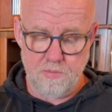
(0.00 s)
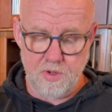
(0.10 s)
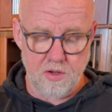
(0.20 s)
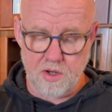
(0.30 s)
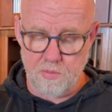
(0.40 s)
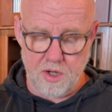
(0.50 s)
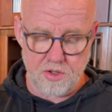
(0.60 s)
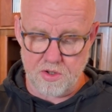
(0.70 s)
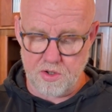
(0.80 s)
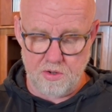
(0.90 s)
You could
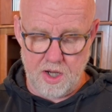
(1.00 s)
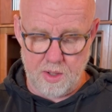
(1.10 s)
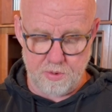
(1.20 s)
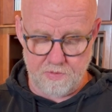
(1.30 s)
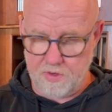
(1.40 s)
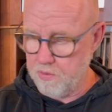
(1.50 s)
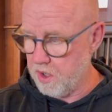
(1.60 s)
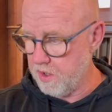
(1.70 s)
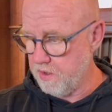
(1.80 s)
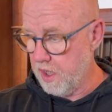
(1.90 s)
measure 2 caps if you want.